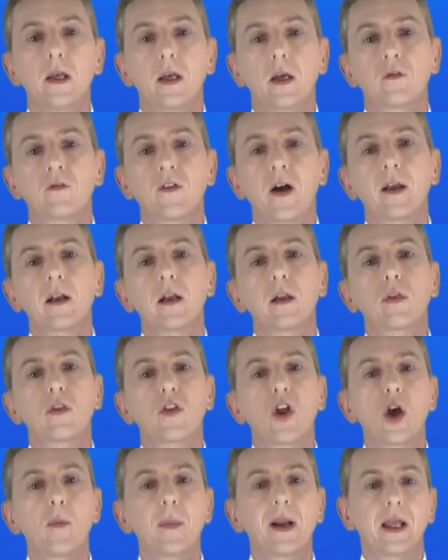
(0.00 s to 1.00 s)
And finally,
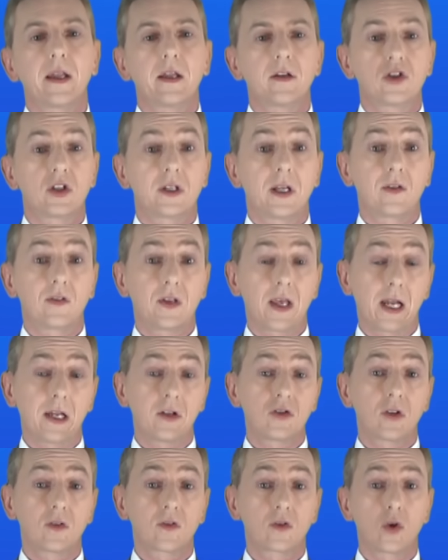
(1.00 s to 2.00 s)
thermal energy is the
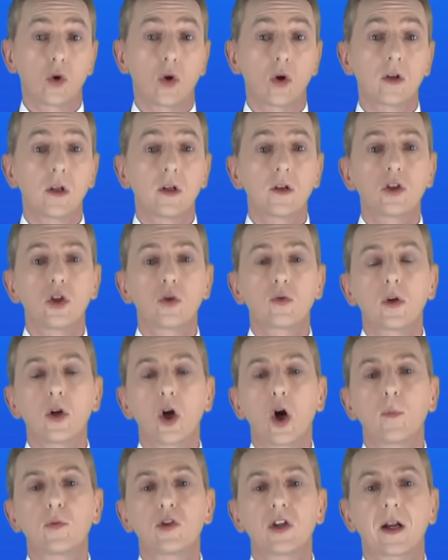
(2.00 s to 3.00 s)
energy stored due to
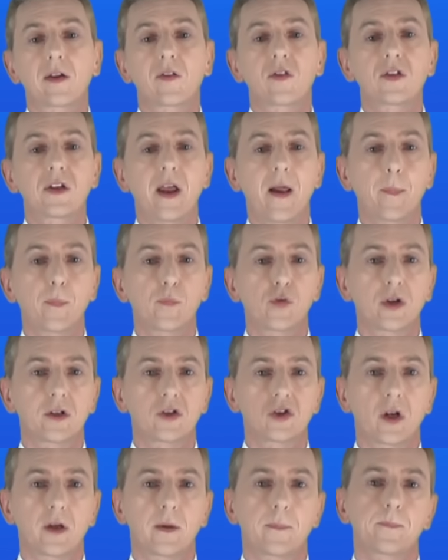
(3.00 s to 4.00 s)
an object's
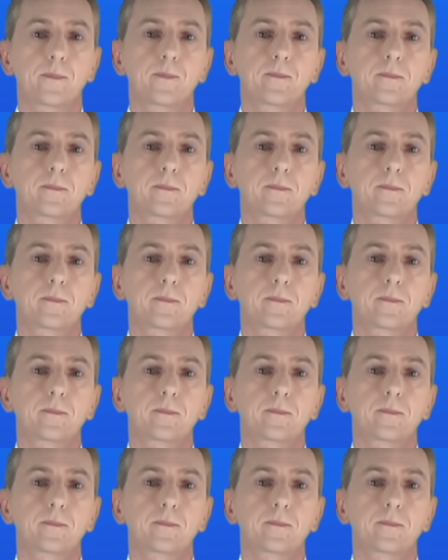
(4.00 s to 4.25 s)
temperature.